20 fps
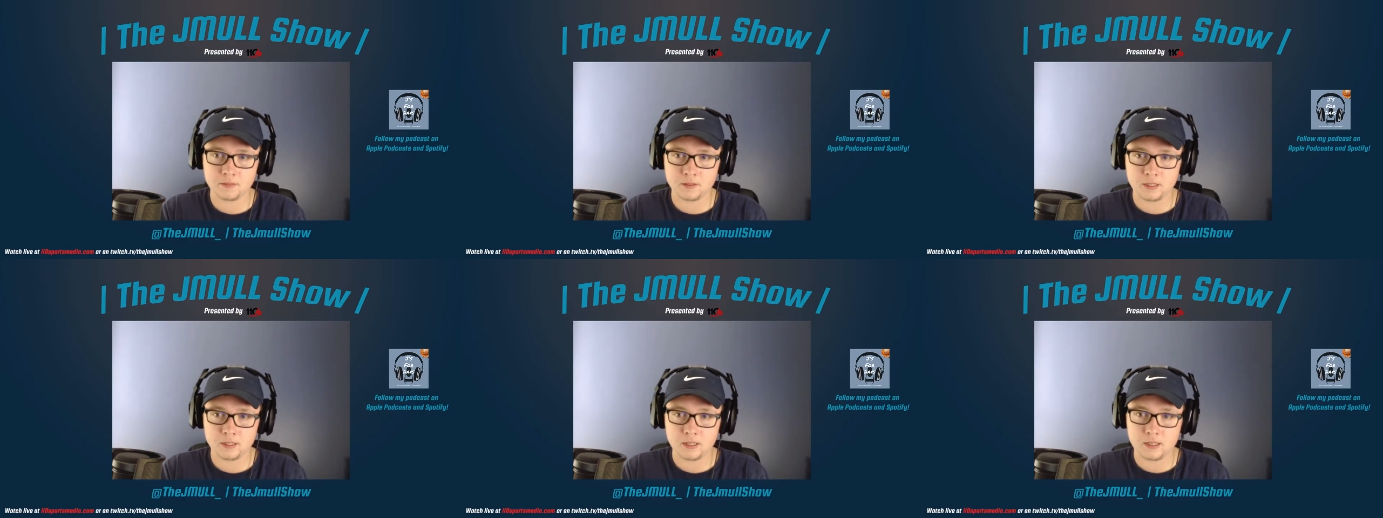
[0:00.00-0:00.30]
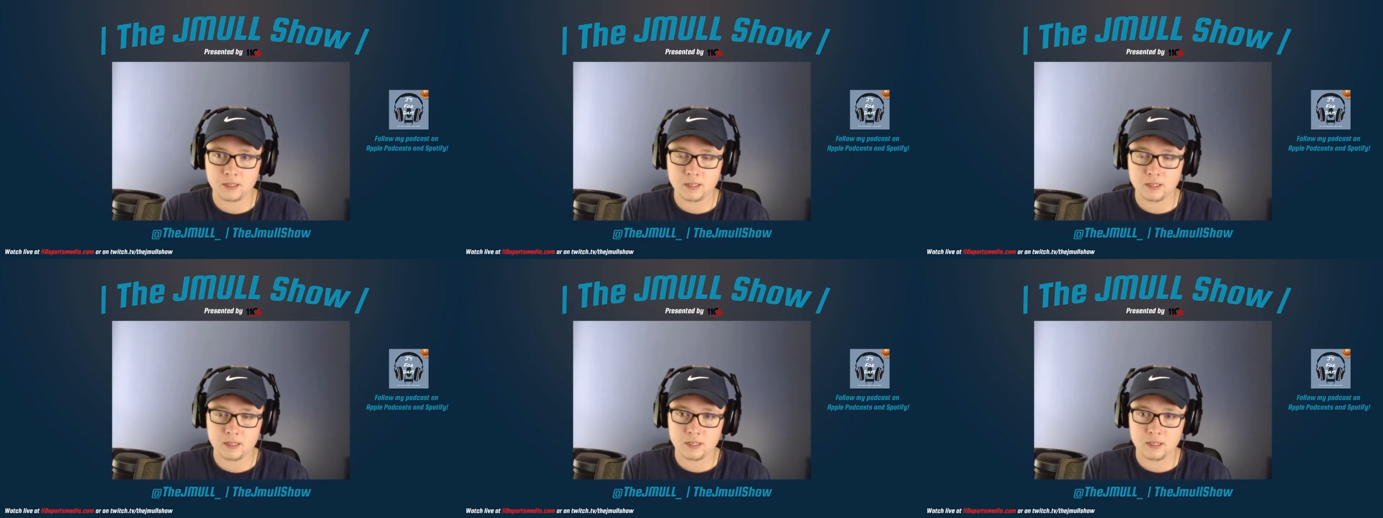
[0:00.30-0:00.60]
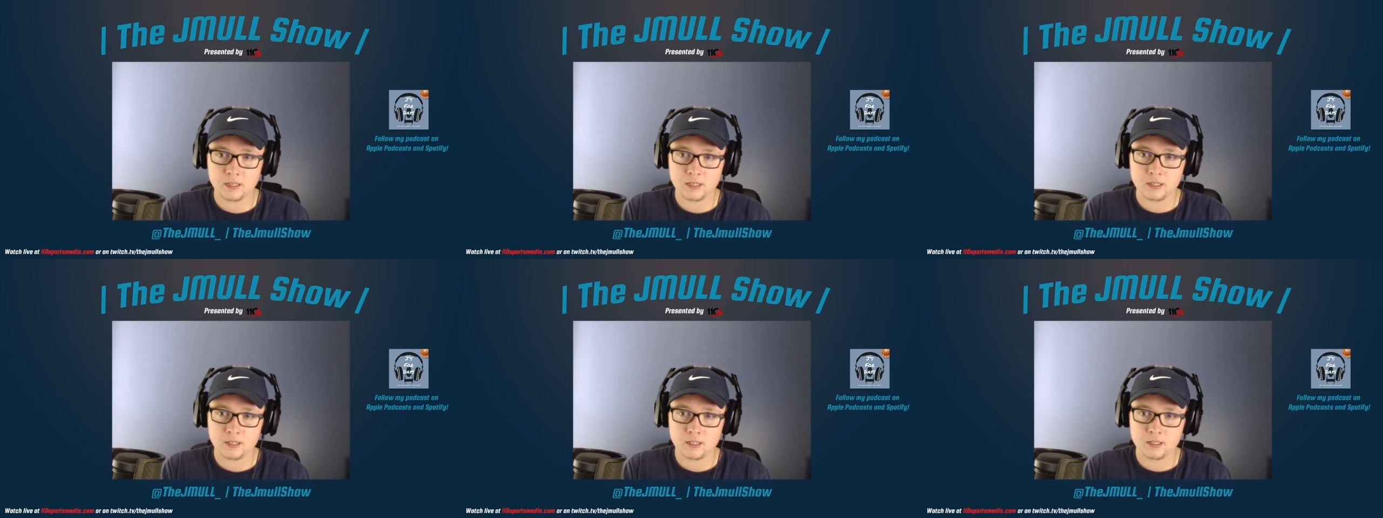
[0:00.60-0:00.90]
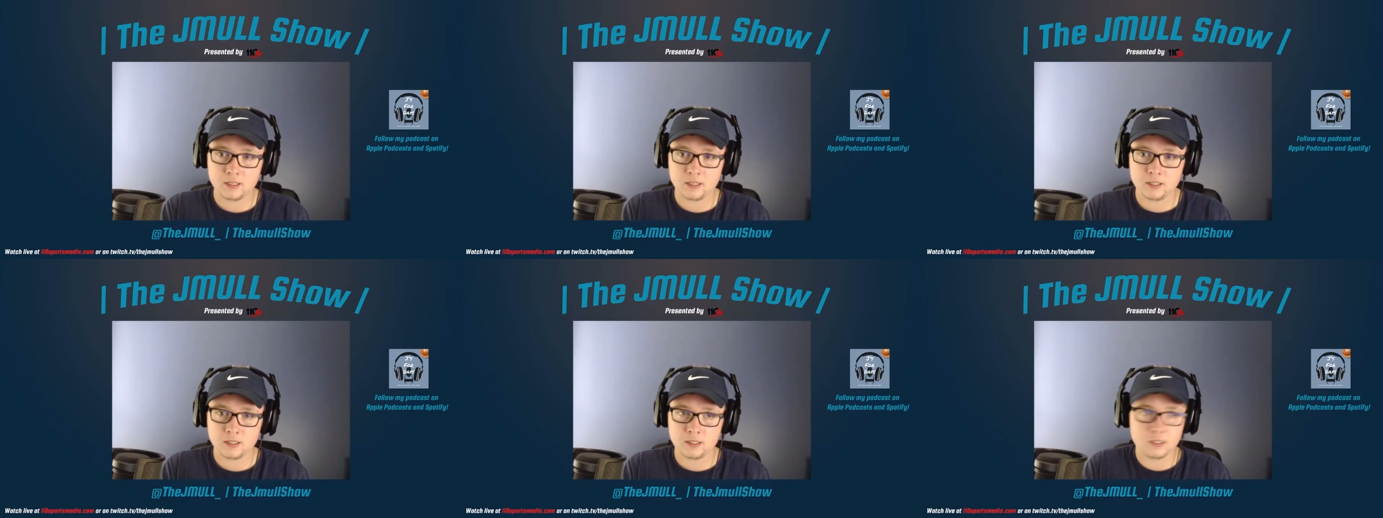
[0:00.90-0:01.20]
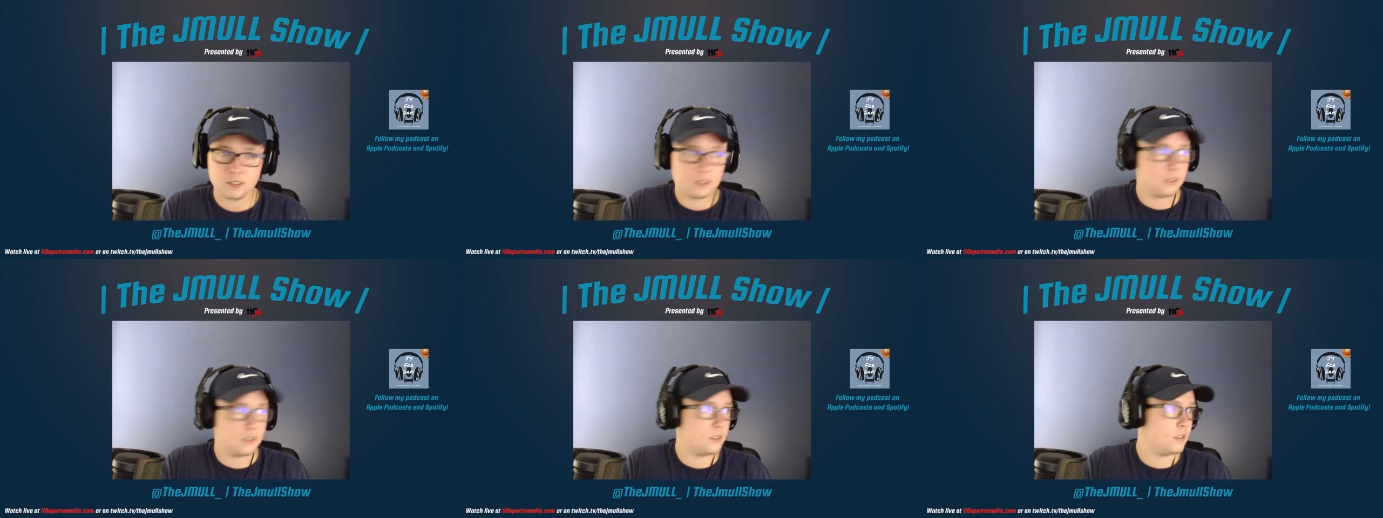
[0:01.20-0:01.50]

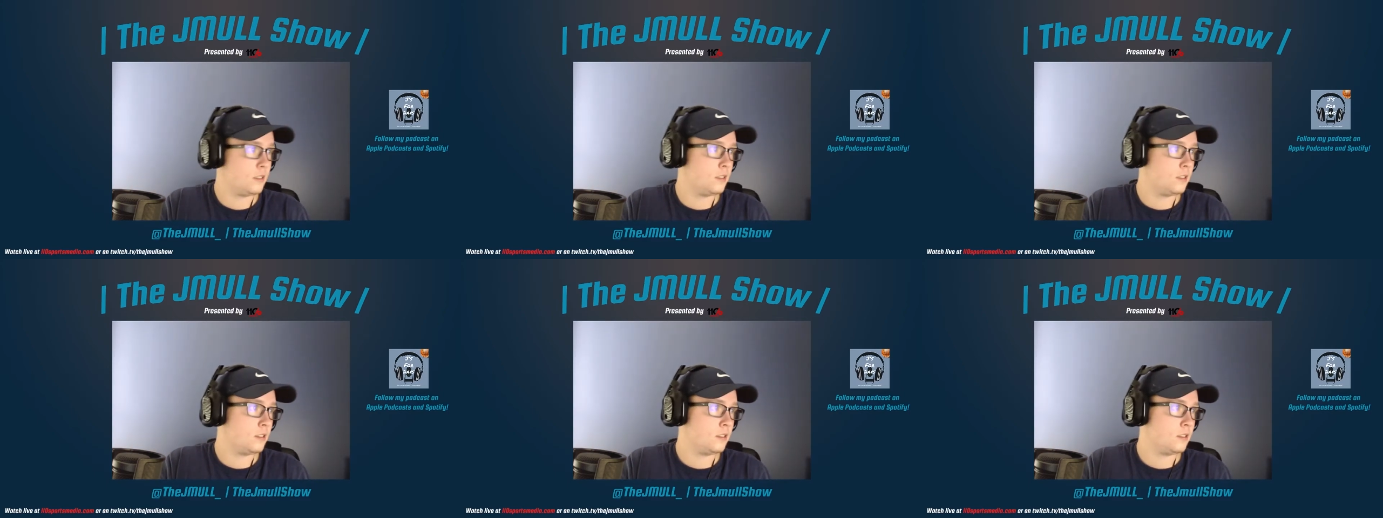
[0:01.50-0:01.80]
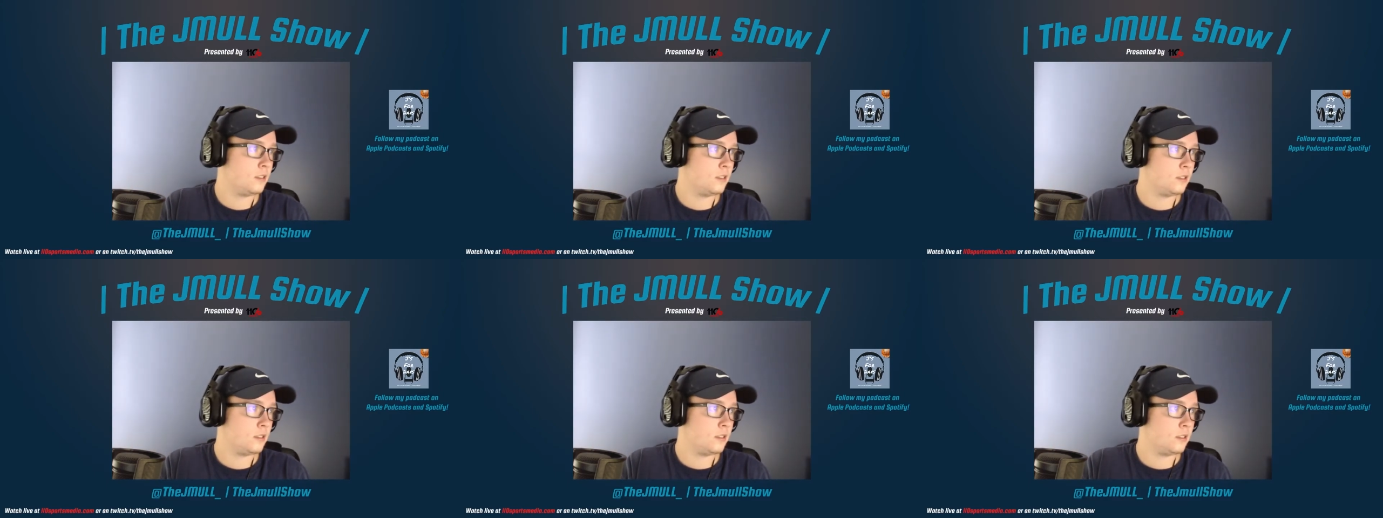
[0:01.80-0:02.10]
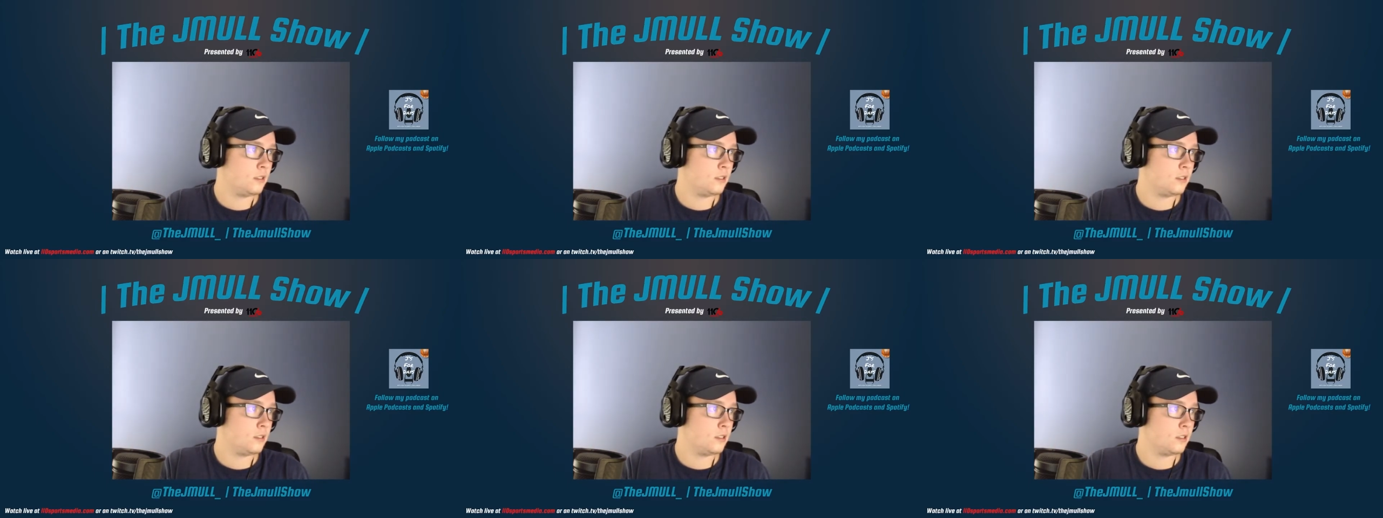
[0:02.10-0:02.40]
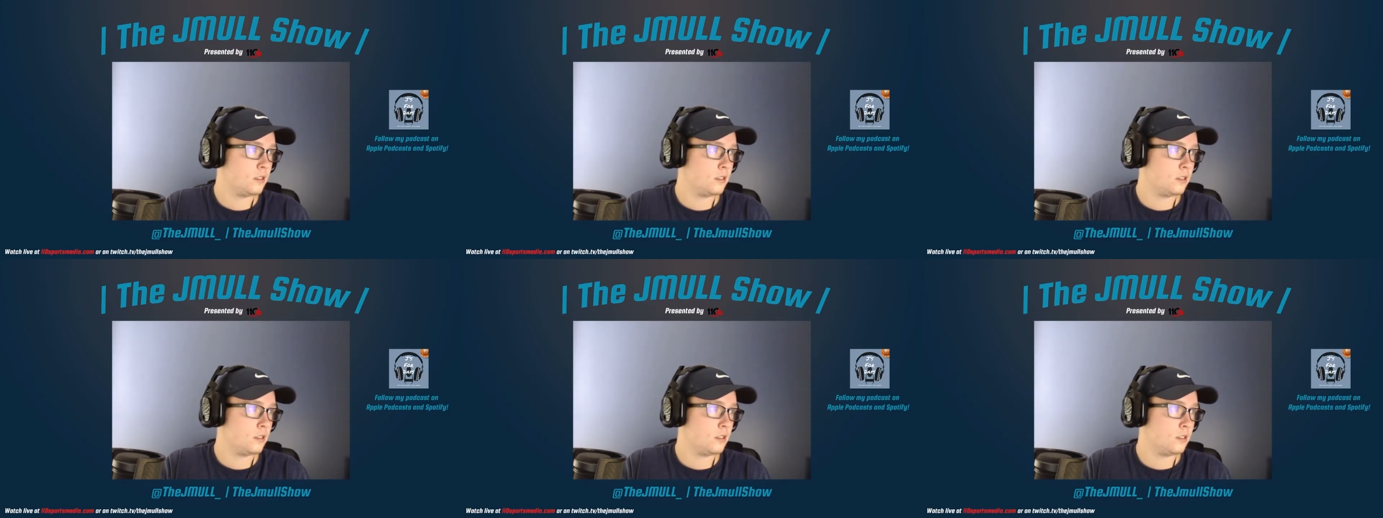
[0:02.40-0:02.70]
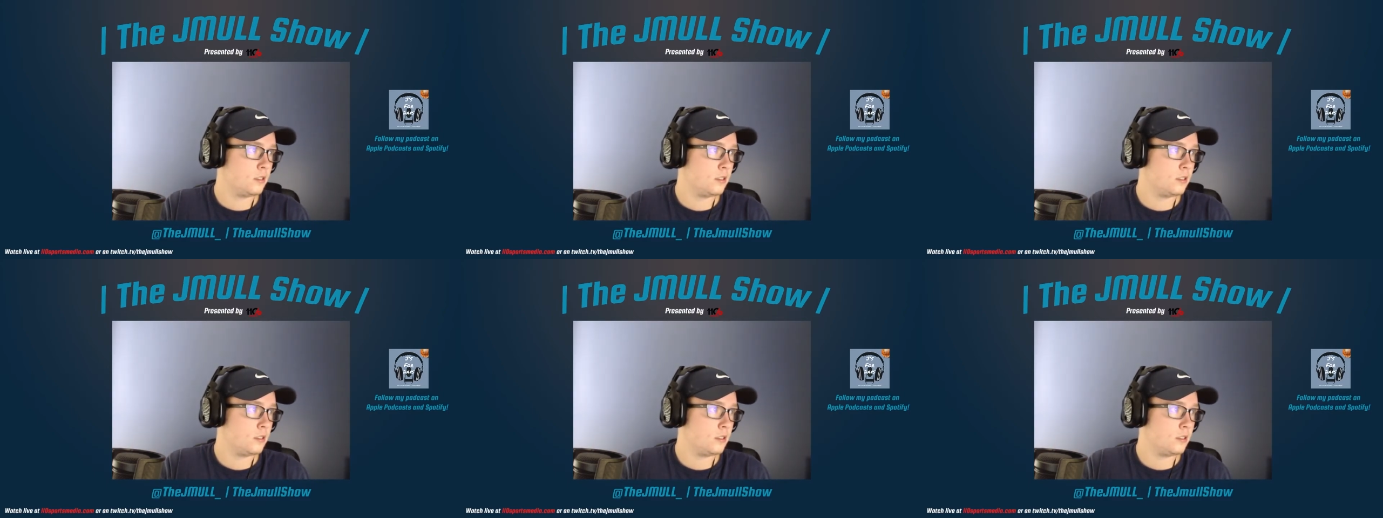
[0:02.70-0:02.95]
No one is speaking in this clip.